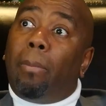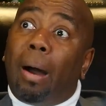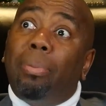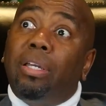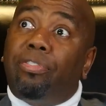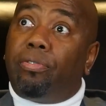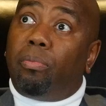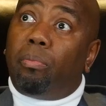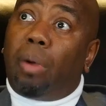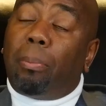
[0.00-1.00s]
My
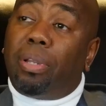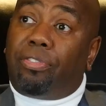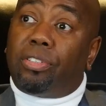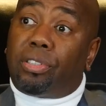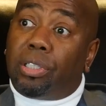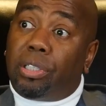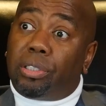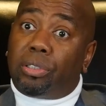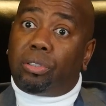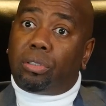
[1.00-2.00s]
belief is
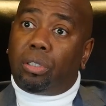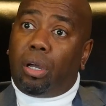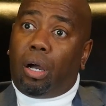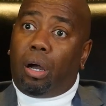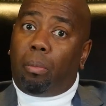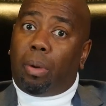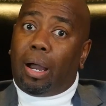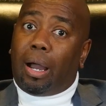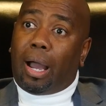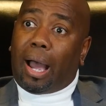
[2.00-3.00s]
this.
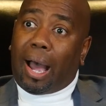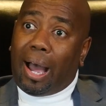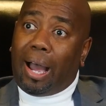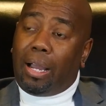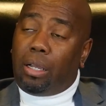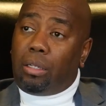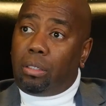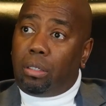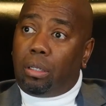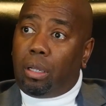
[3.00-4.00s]
I
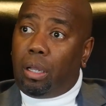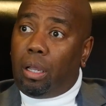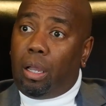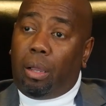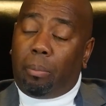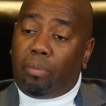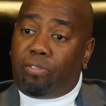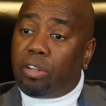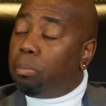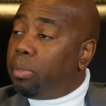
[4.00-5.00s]
am
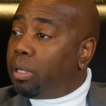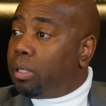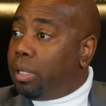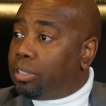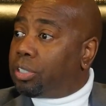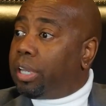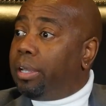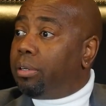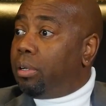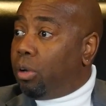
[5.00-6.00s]
fundamentally an
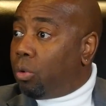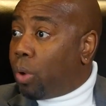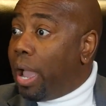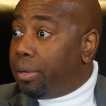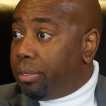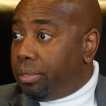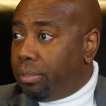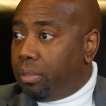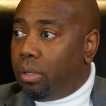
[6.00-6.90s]
educator, a writer.